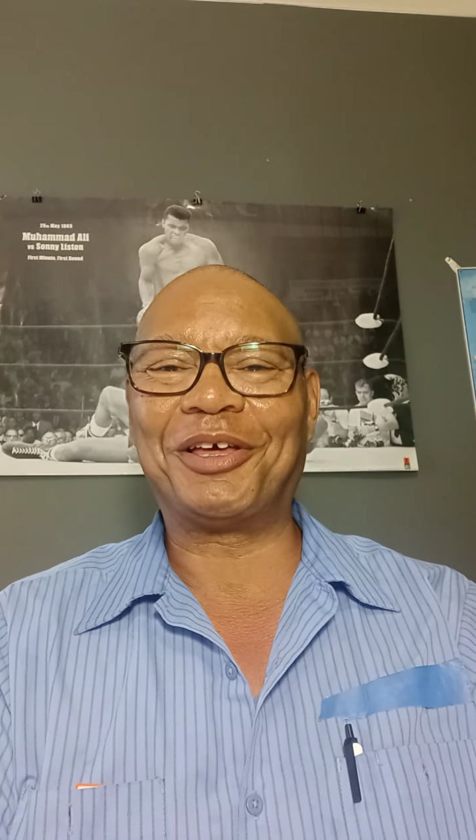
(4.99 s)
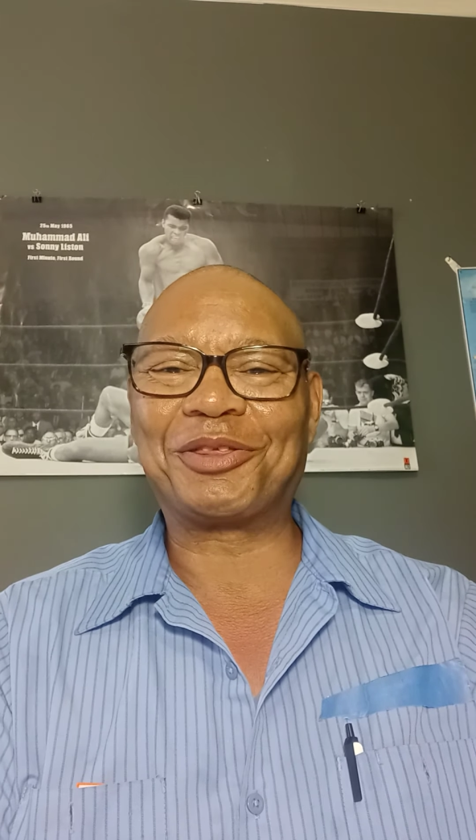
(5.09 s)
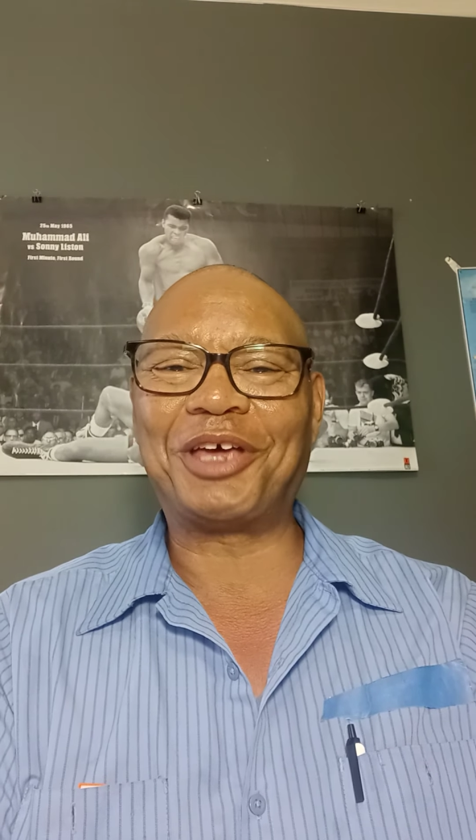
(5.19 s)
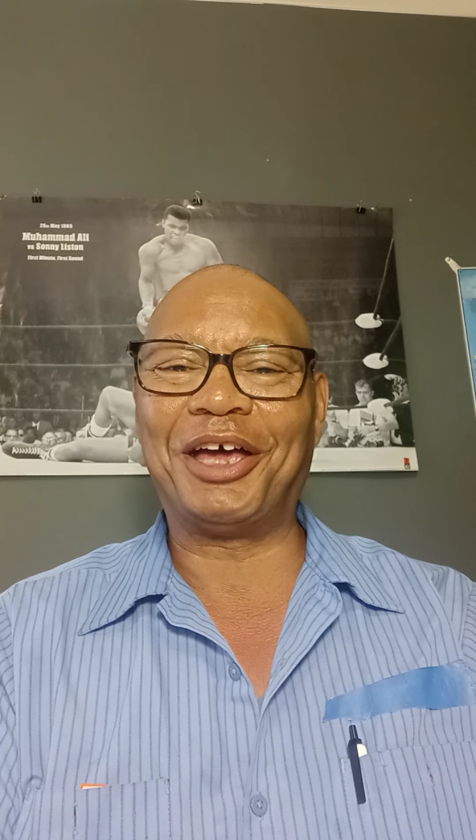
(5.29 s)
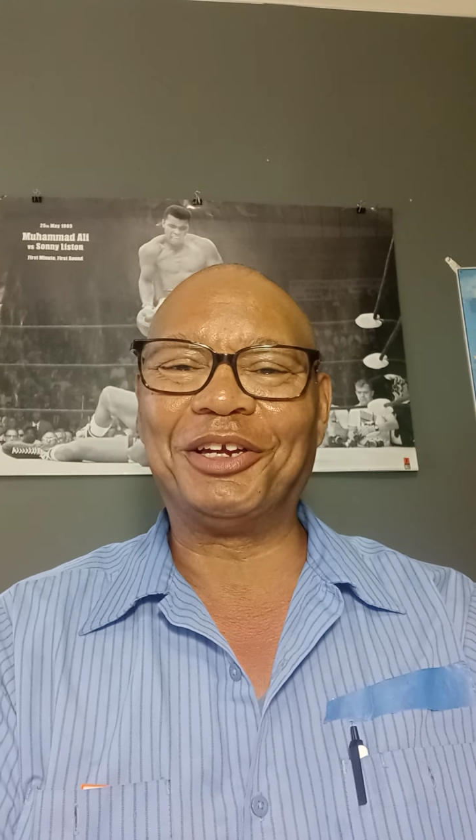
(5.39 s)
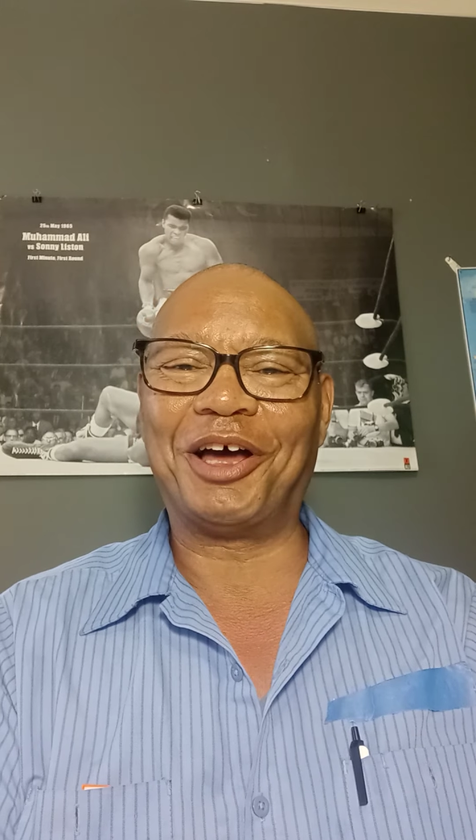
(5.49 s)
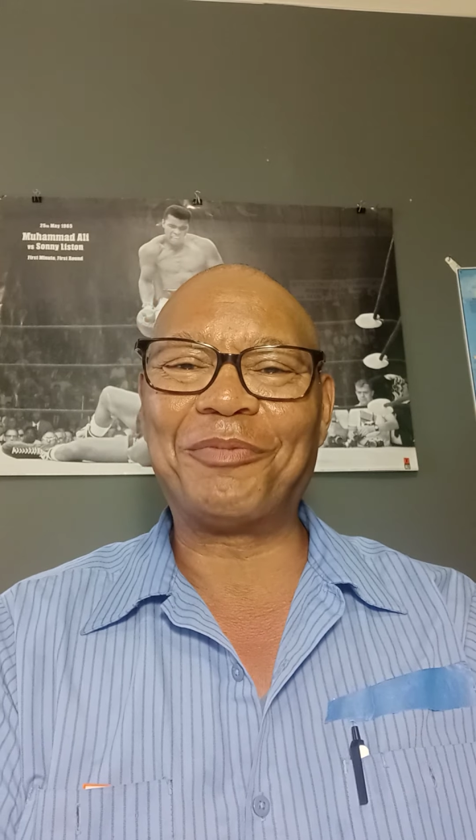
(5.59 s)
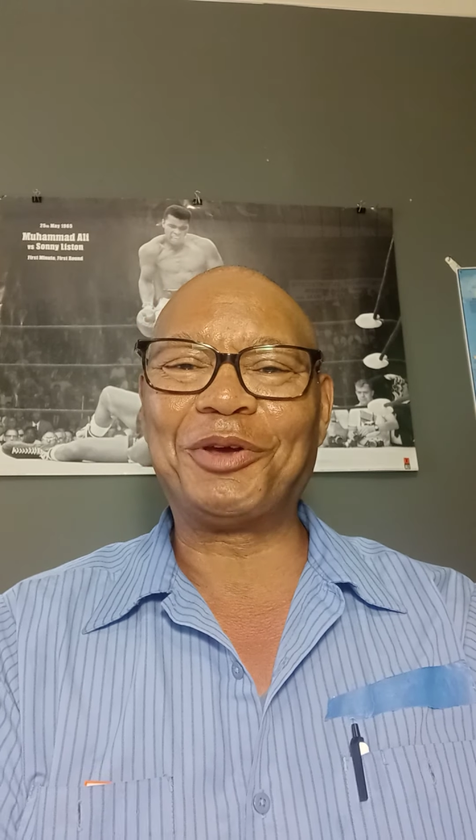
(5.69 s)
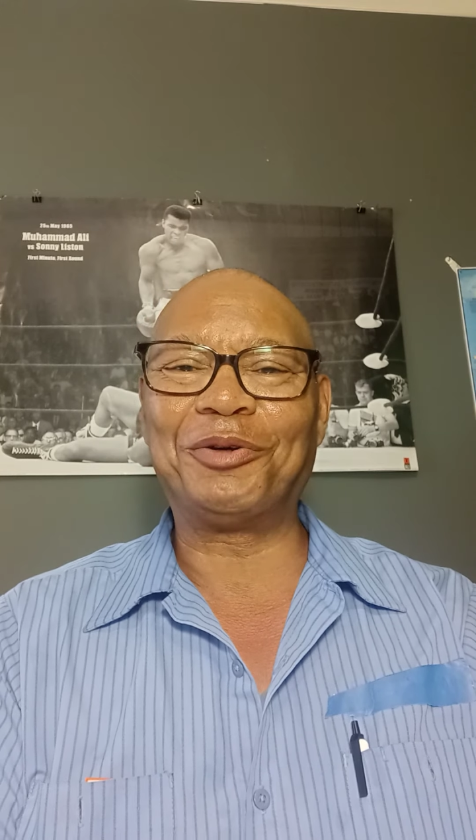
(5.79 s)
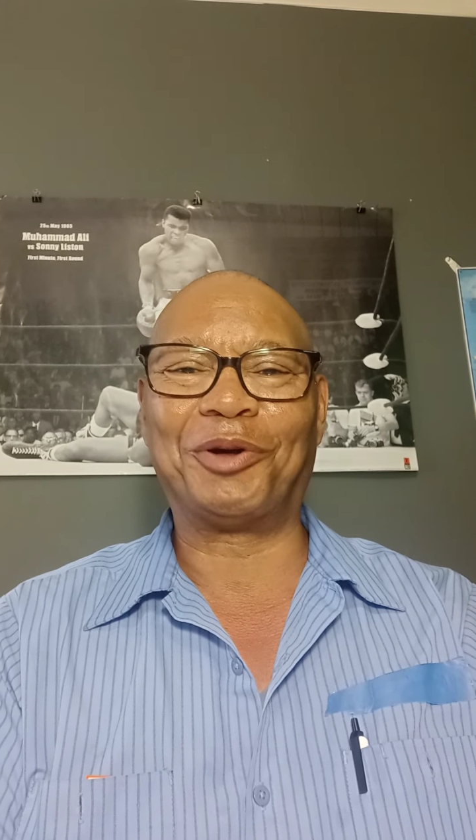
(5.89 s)
It's
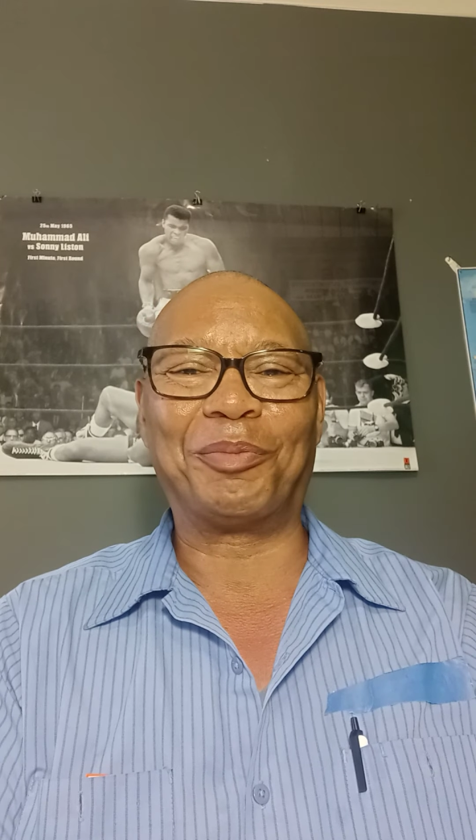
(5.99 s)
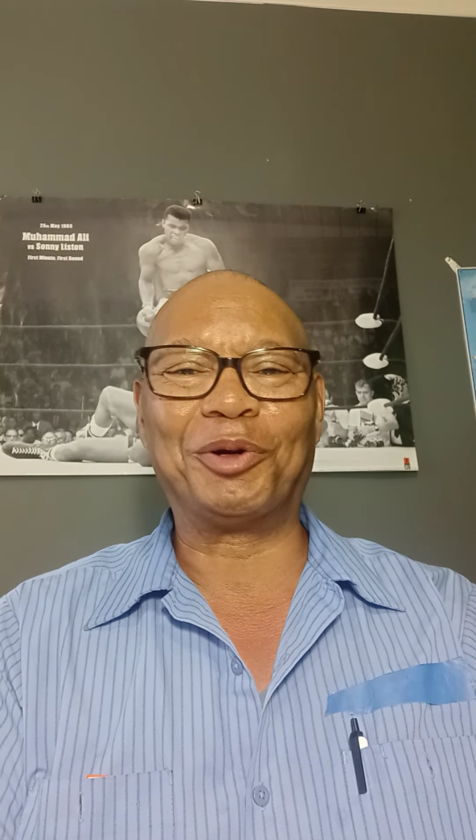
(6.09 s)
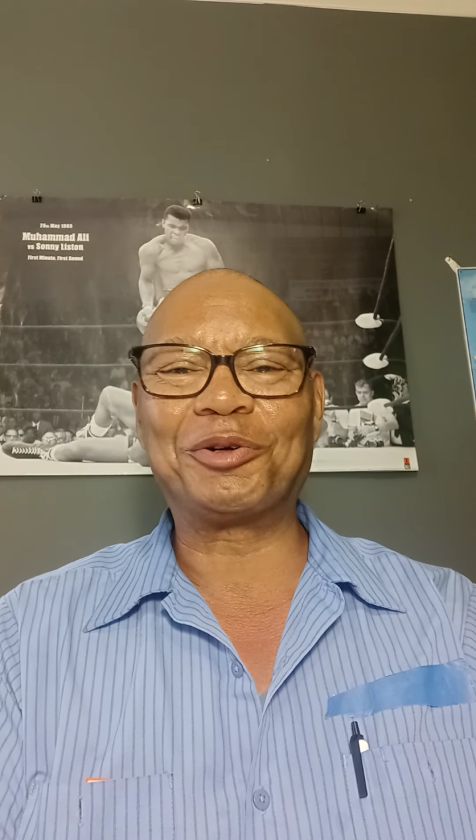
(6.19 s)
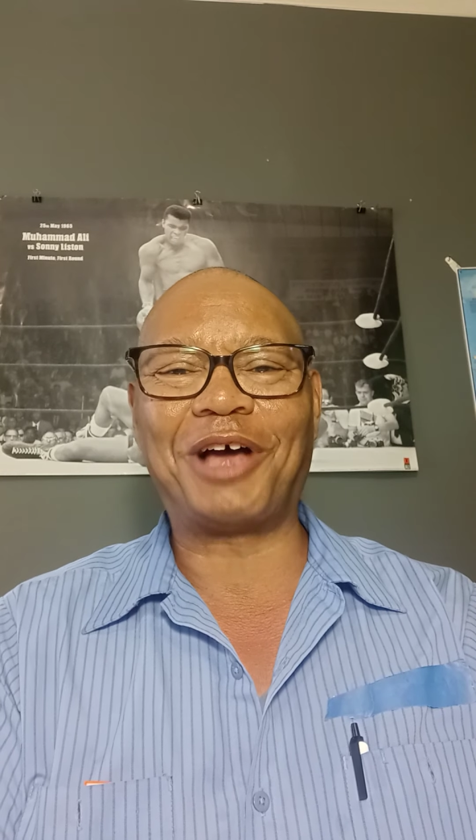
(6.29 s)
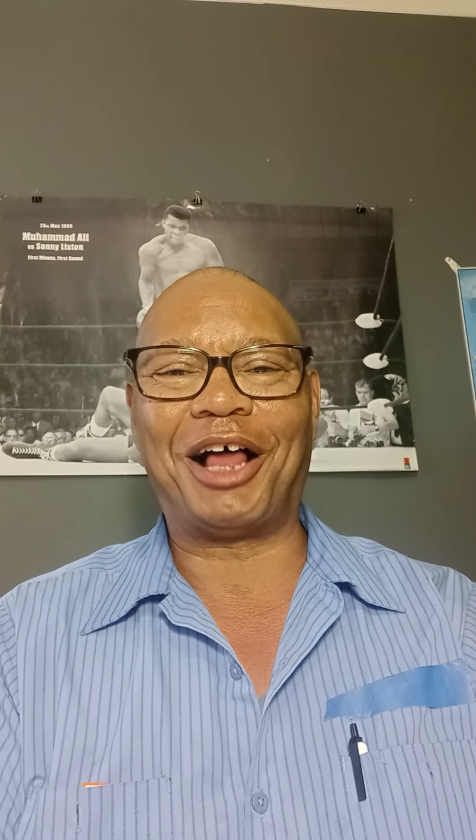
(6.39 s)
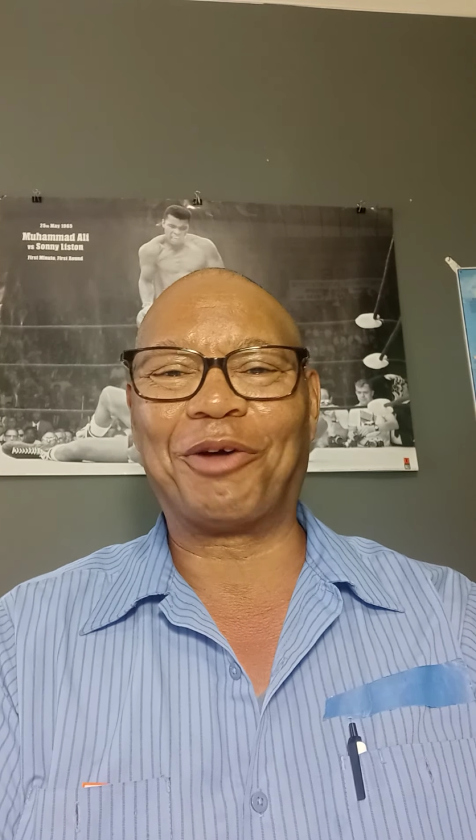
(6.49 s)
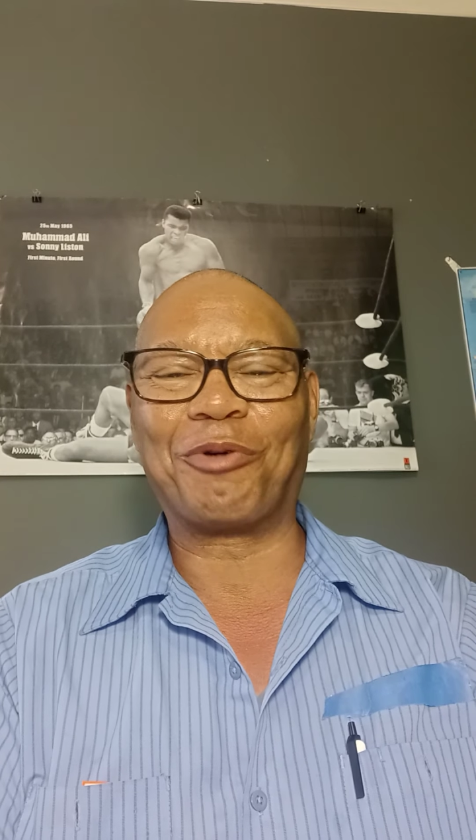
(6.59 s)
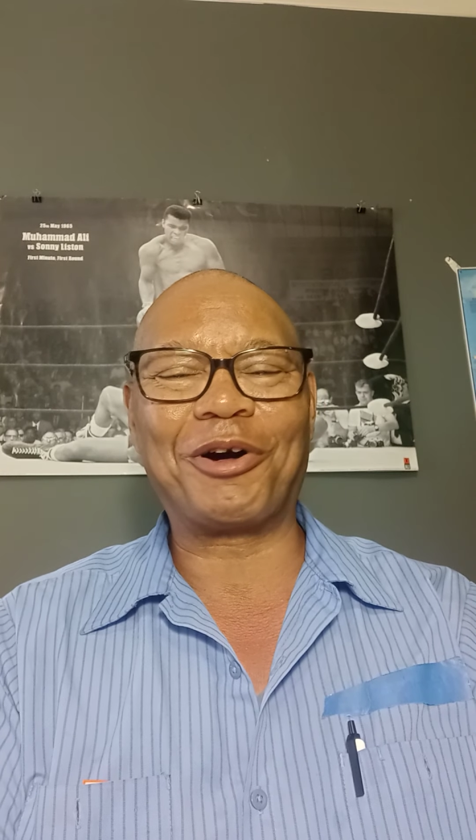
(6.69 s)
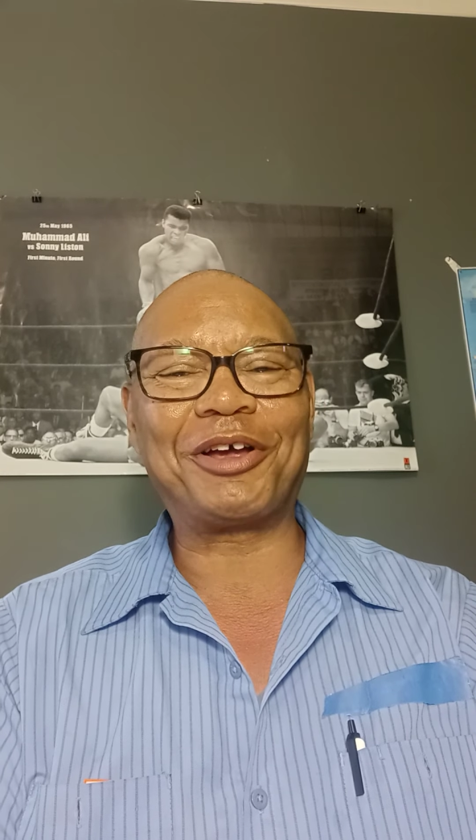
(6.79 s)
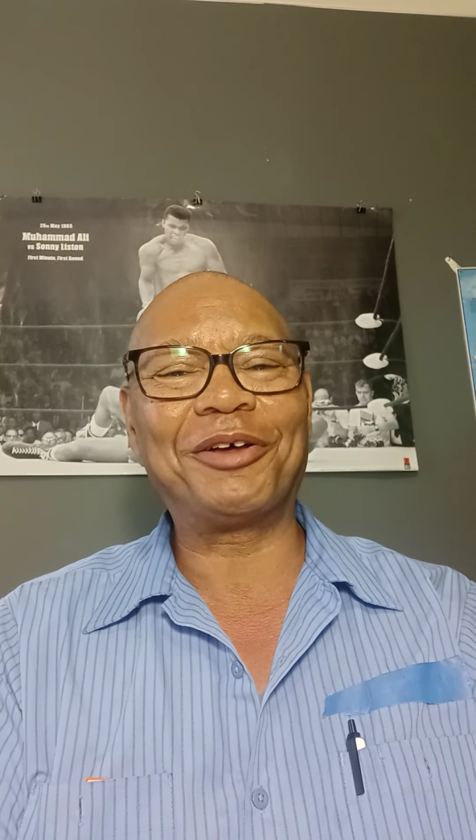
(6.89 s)
KW, the Blue Collar
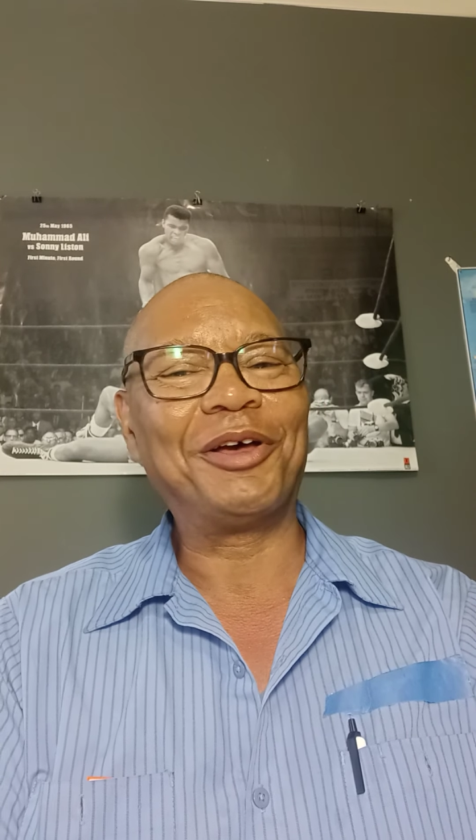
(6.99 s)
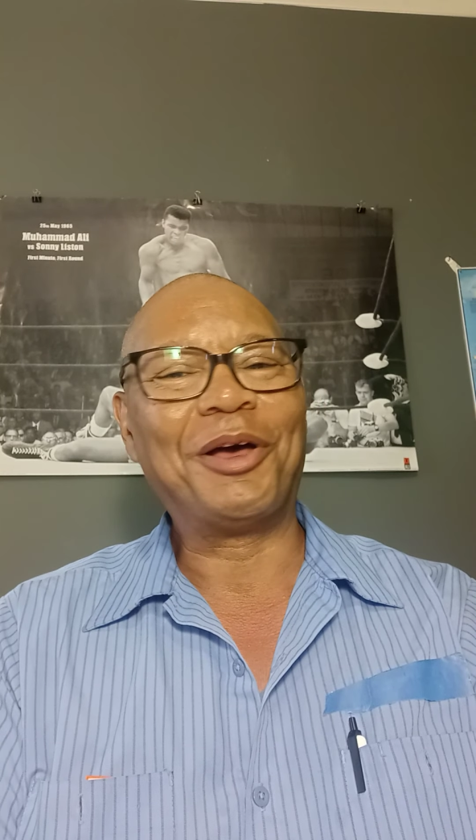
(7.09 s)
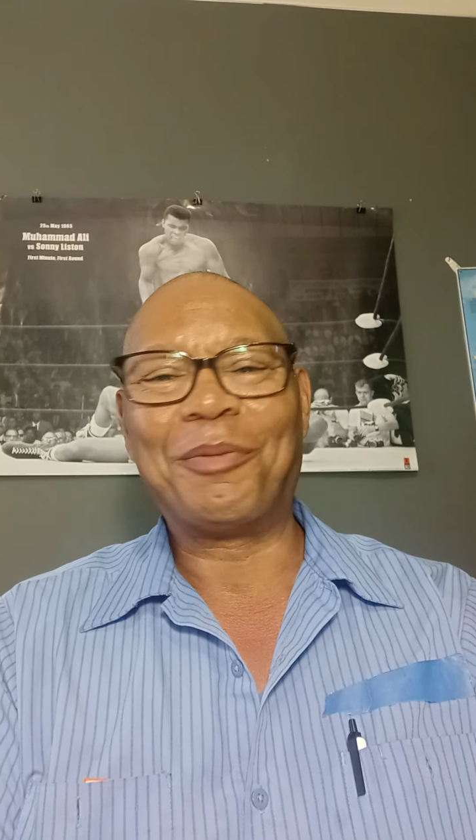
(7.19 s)
Worker,